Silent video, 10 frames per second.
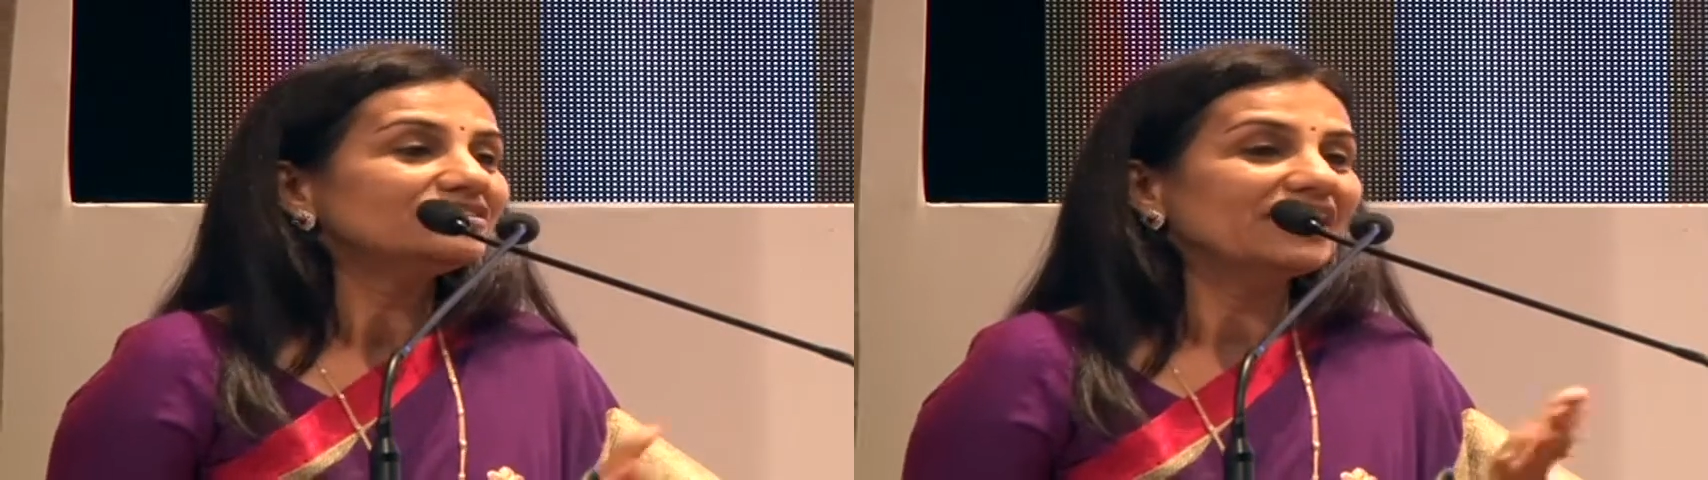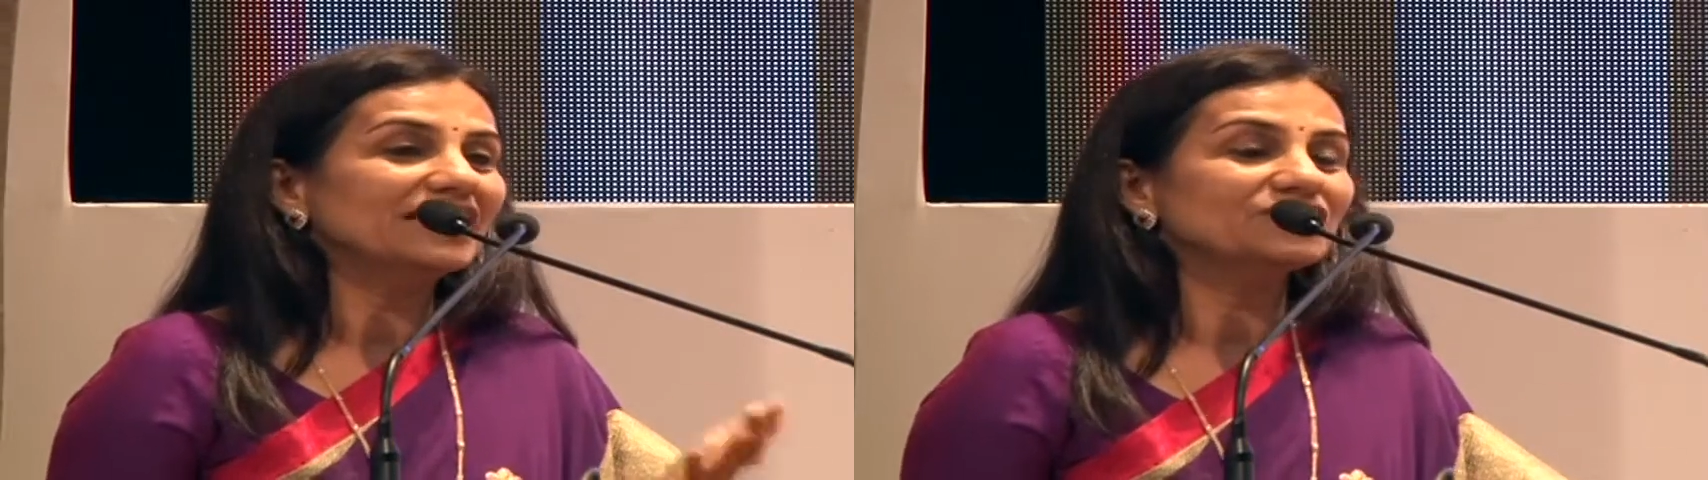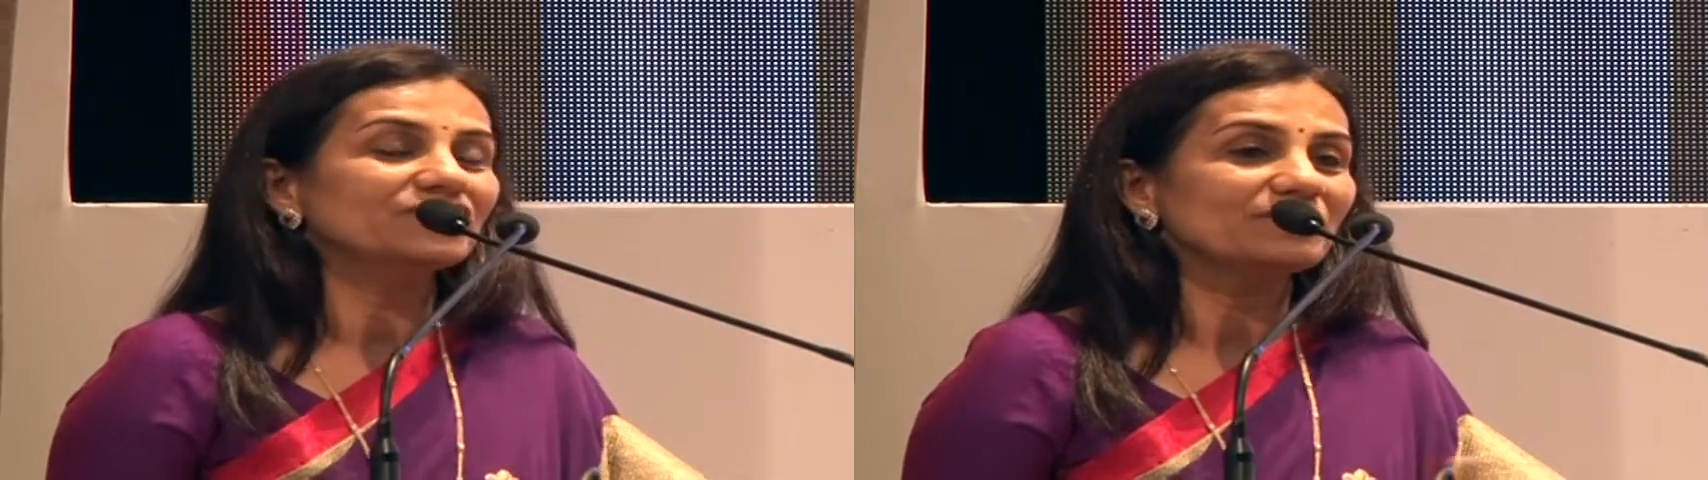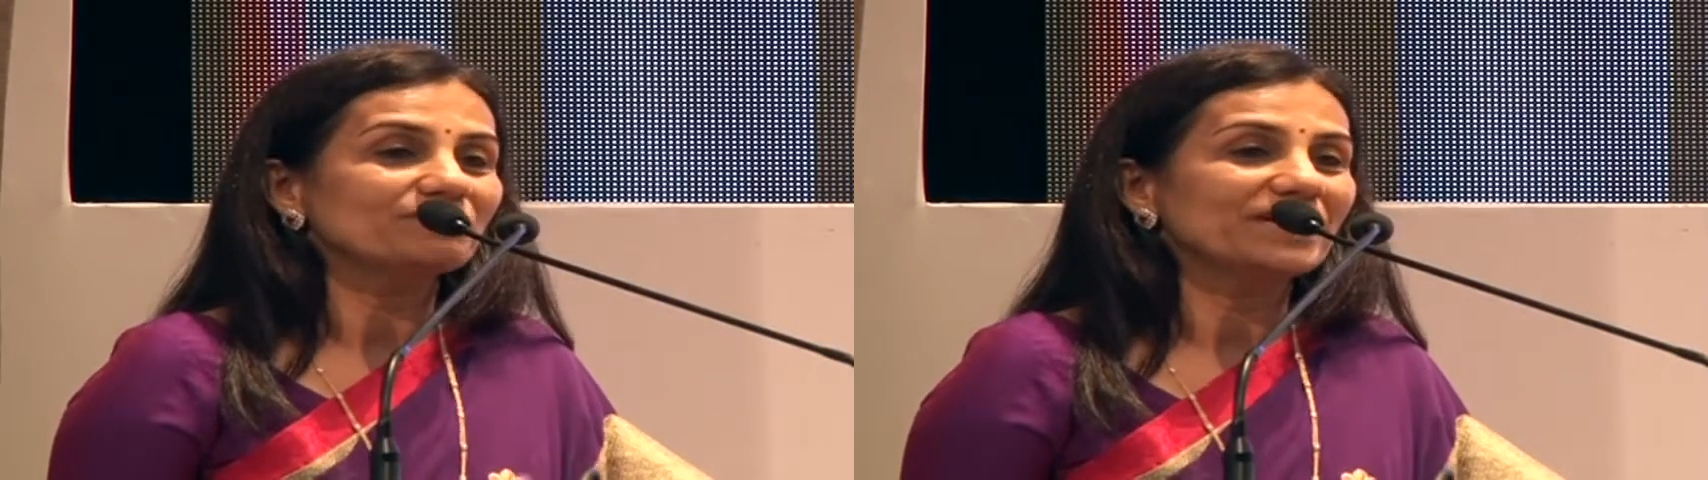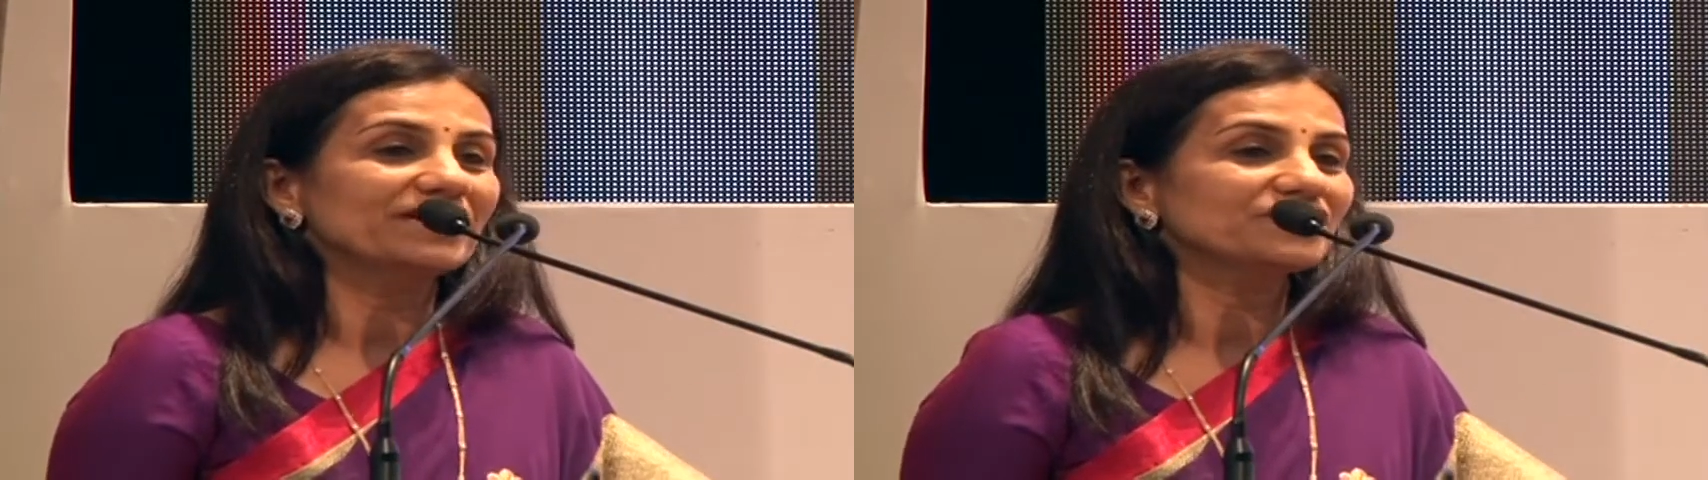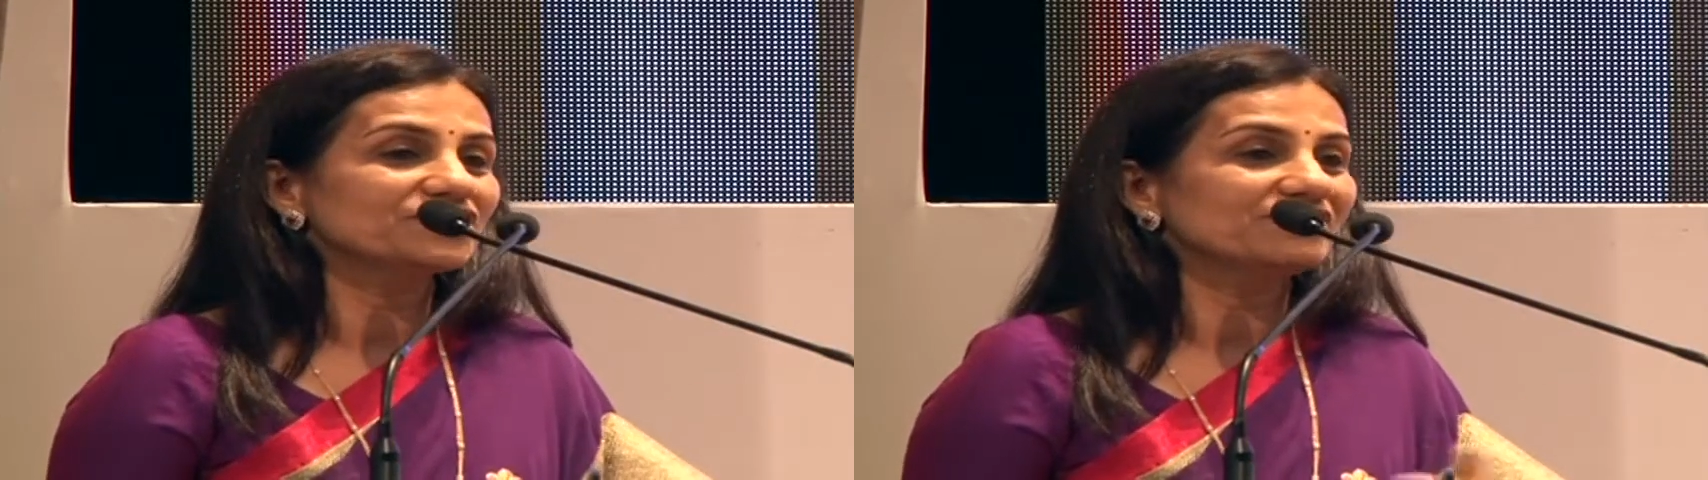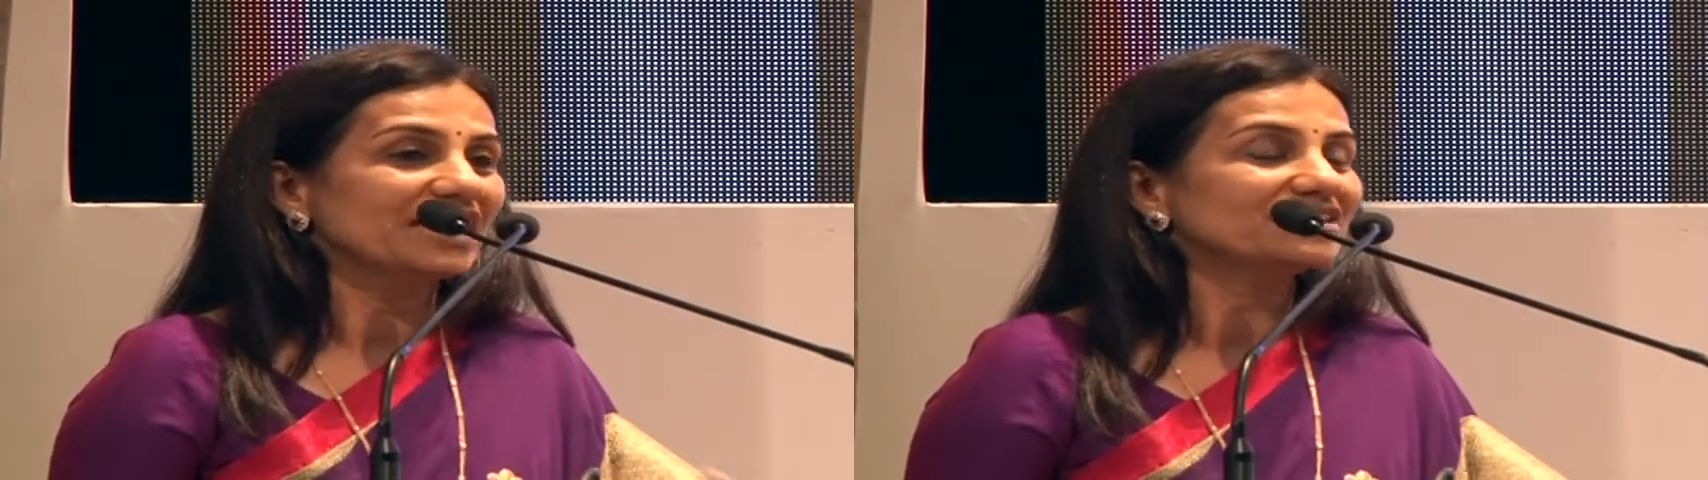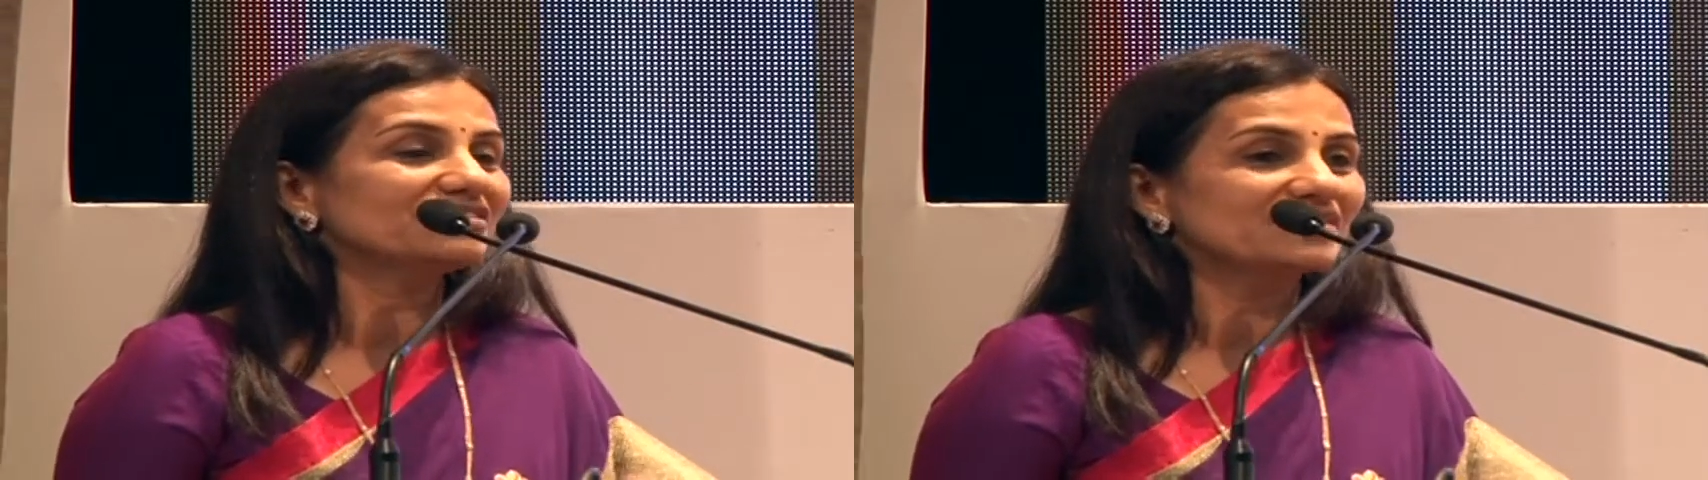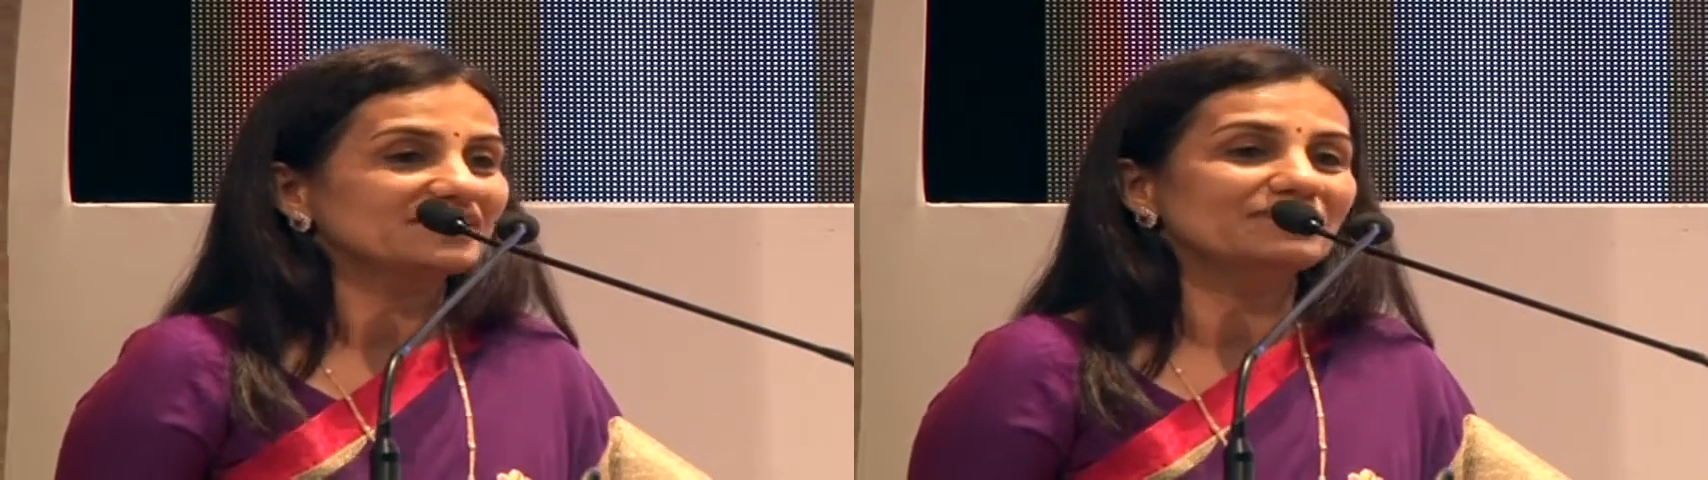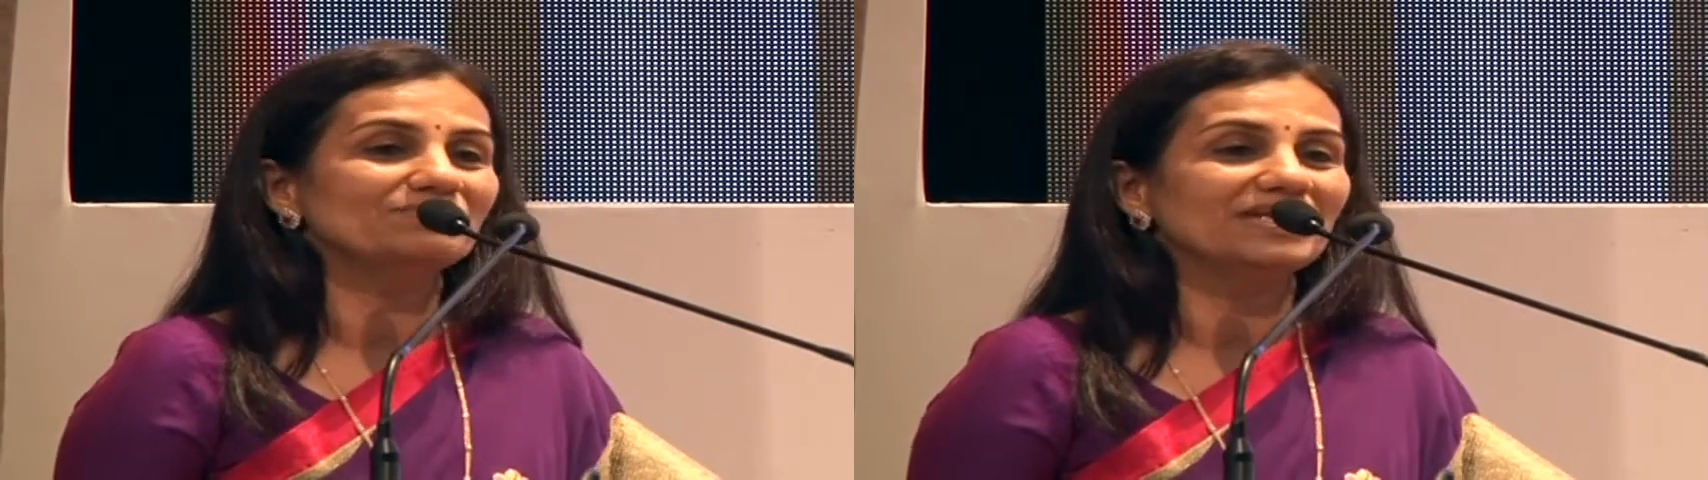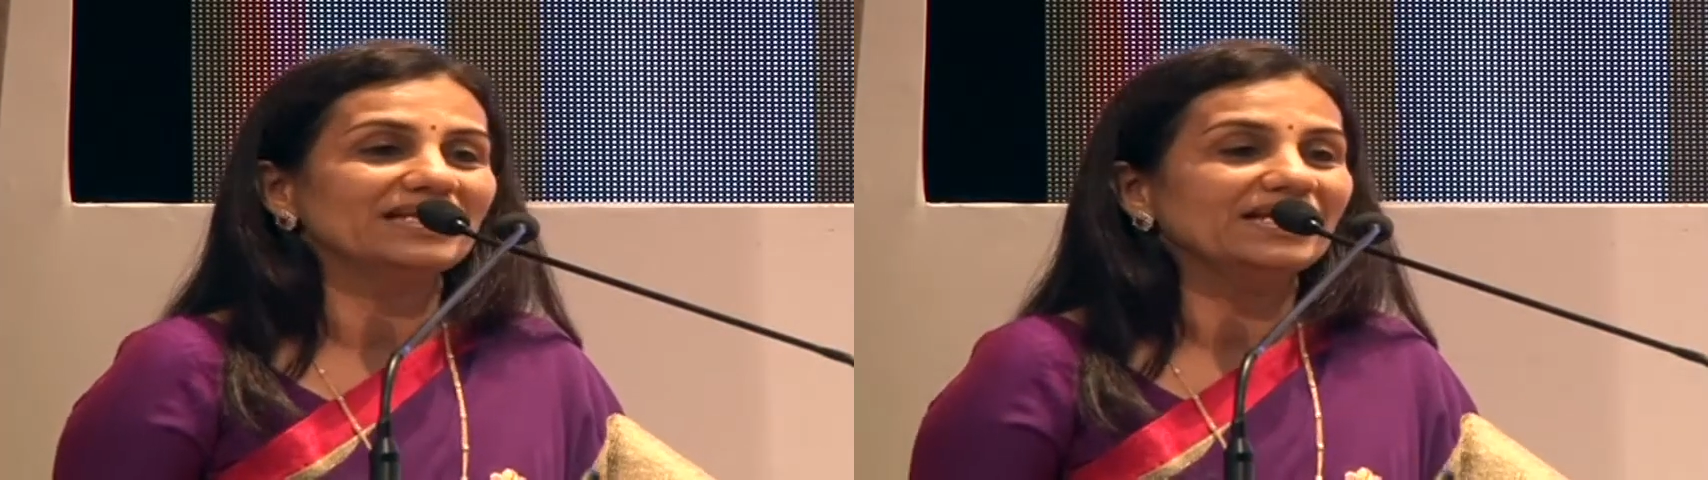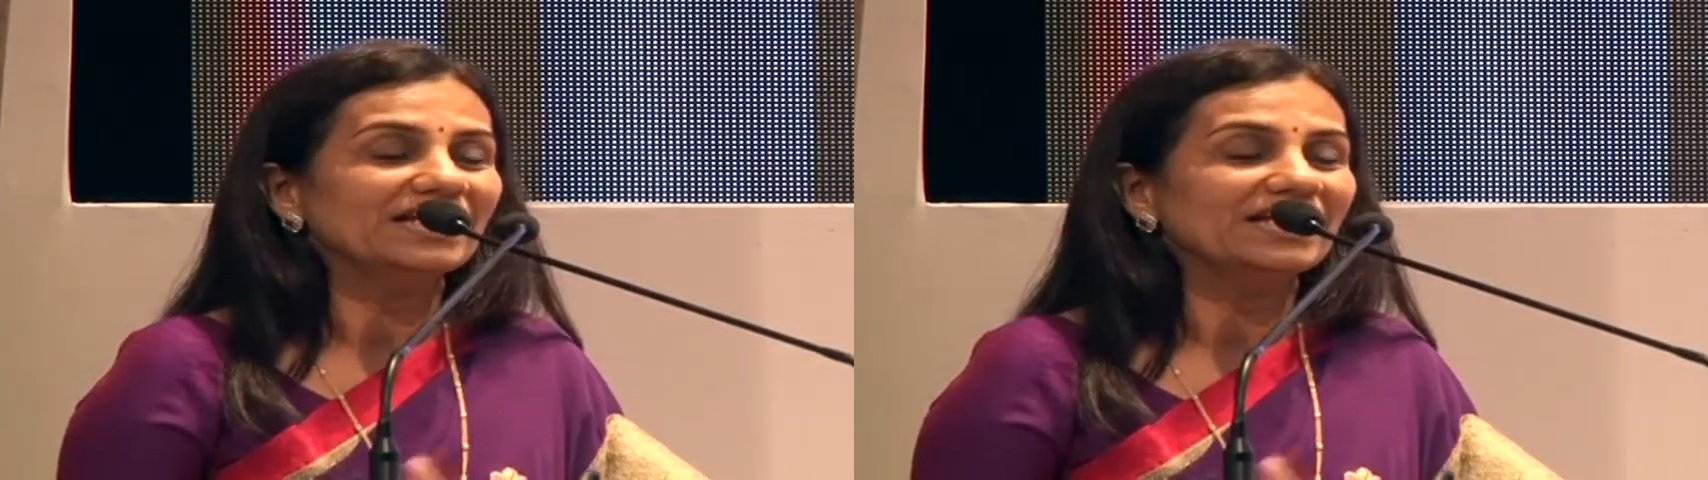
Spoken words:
tractor repairs, tractor assembly,